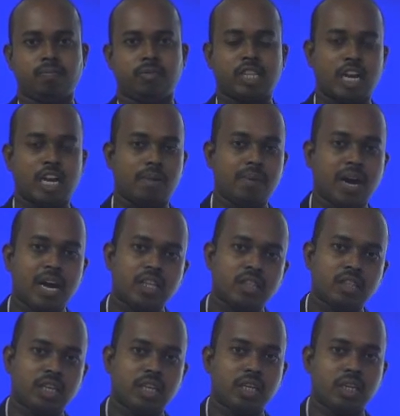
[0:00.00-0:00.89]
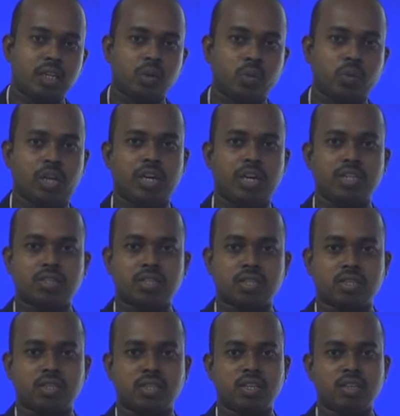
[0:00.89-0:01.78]
The remaining thing we are
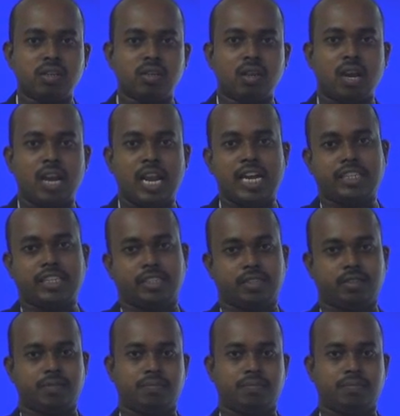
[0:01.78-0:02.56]
discussing in later.